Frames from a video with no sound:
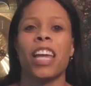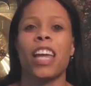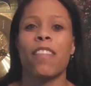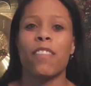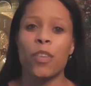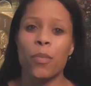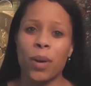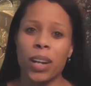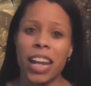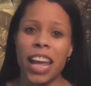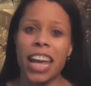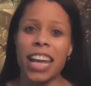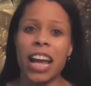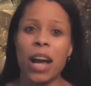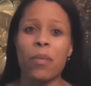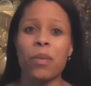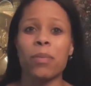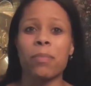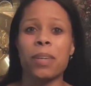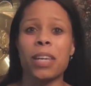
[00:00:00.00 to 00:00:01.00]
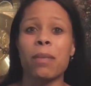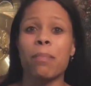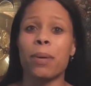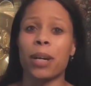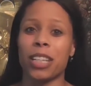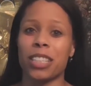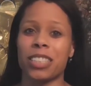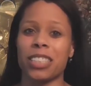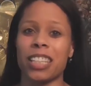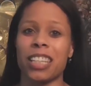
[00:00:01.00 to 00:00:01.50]
If you want to hang out with me in
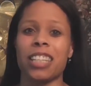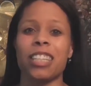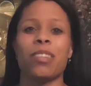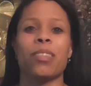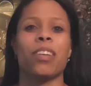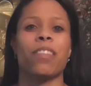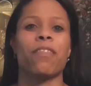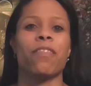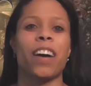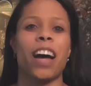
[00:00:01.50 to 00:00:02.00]
person, you can